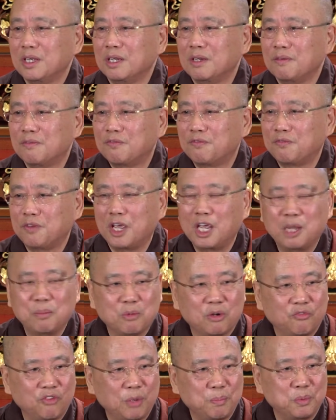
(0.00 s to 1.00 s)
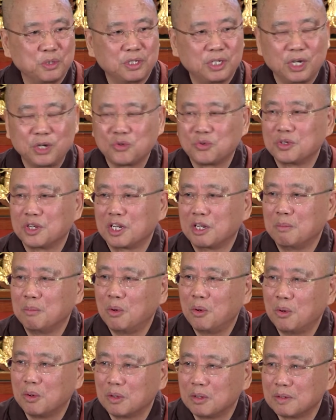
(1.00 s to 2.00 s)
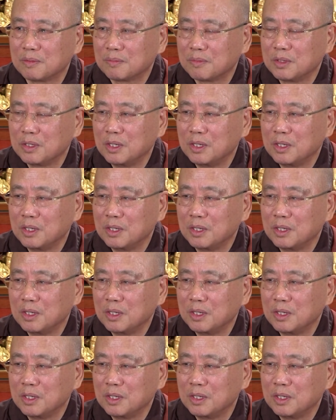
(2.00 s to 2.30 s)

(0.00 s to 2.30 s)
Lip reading: in fame and reputation anymore.